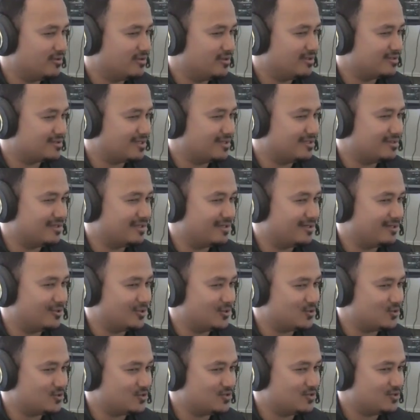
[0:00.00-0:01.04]
It's mm-hmm. got
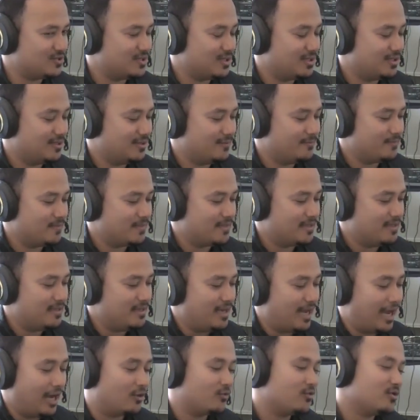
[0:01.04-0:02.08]
layers. Mm-hmm.
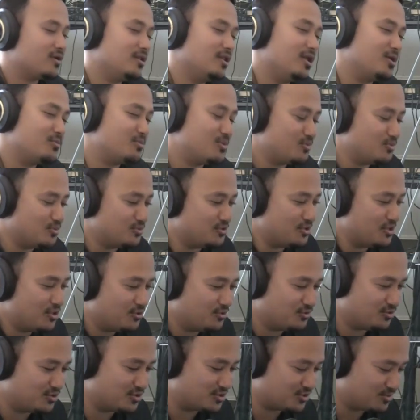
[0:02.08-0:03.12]
I don't think a lot of people
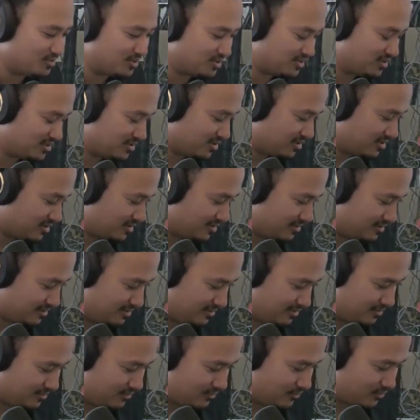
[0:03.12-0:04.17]
know this, but
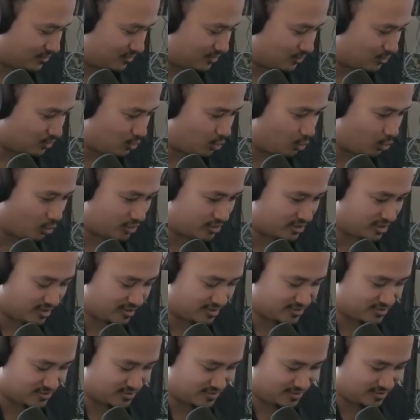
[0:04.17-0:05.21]
the your your
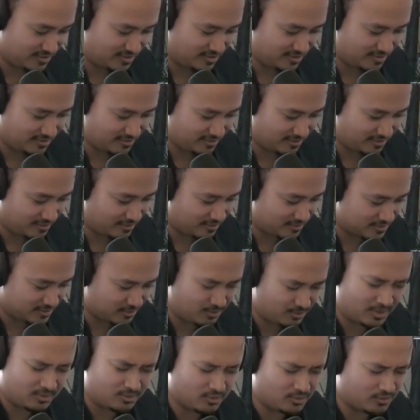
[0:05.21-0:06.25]
cortex, the uh,
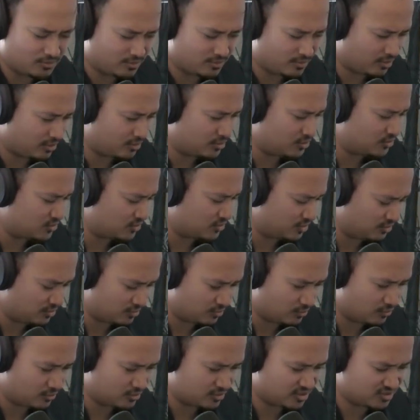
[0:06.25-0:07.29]
some people are used to hearing
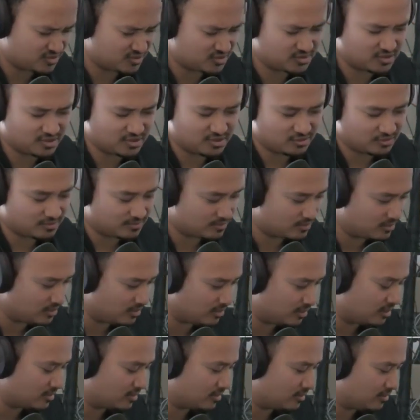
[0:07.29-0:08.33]
cortex because they hear
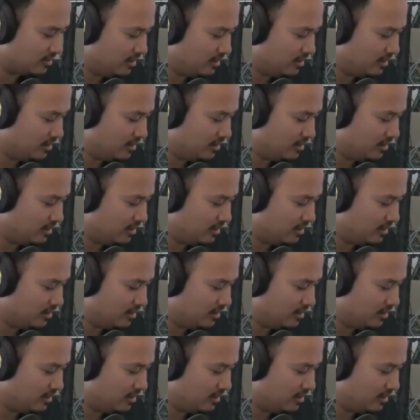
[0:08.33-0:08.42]
uh,